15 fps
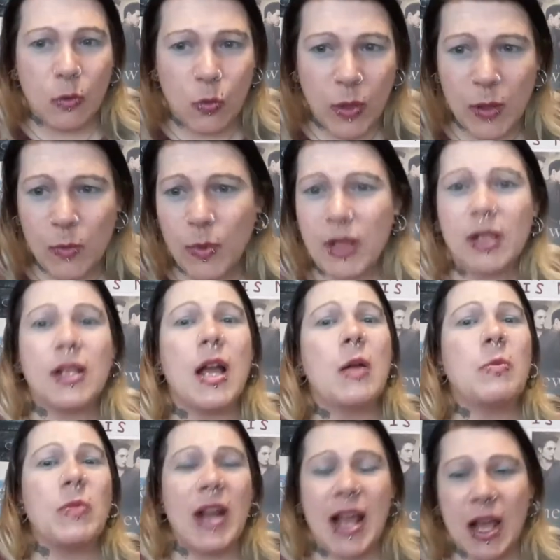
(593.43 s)
We will
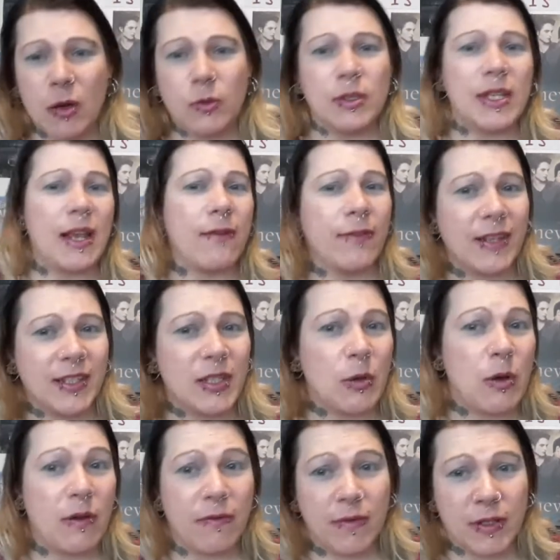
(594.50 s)
come round every
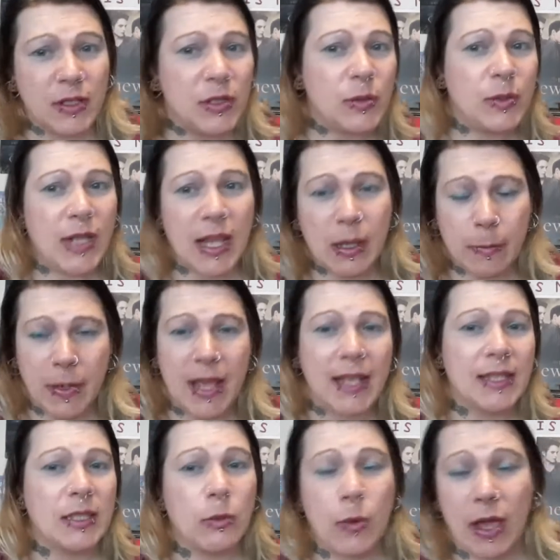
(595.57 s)
so often to take
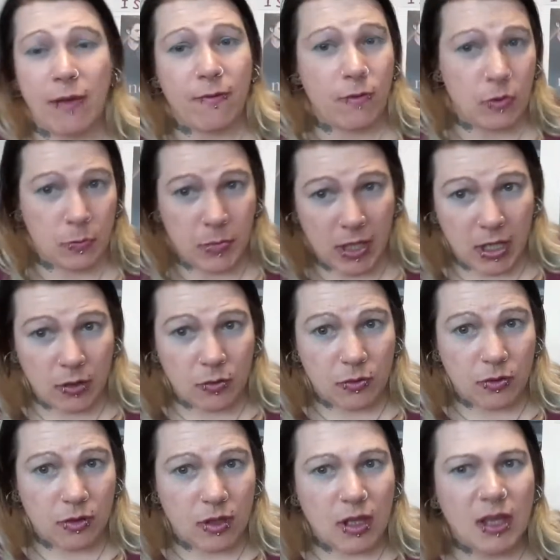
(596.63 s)
plates away from
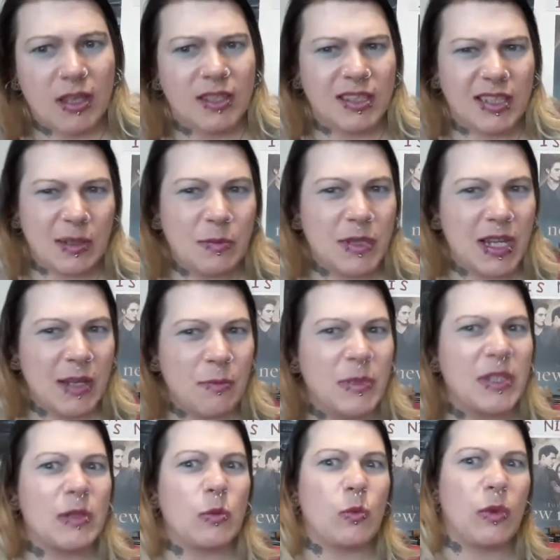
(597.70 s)
you,
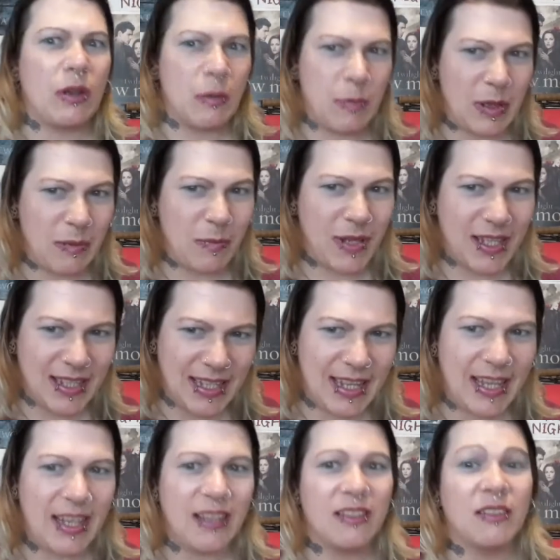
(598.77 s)
Sometimes we're a bit
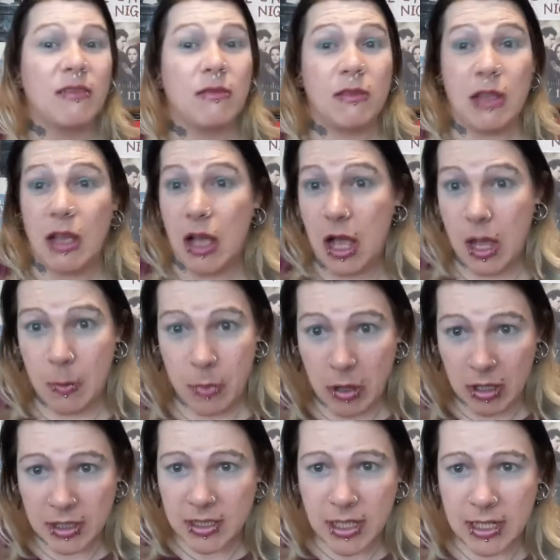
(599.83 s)
busy. I
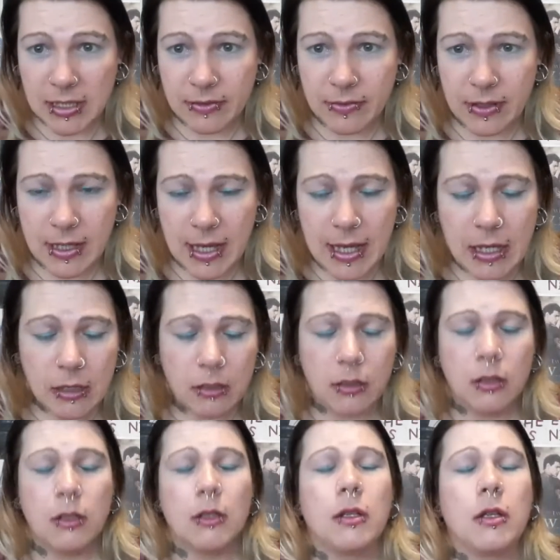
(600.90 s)
apologise for that,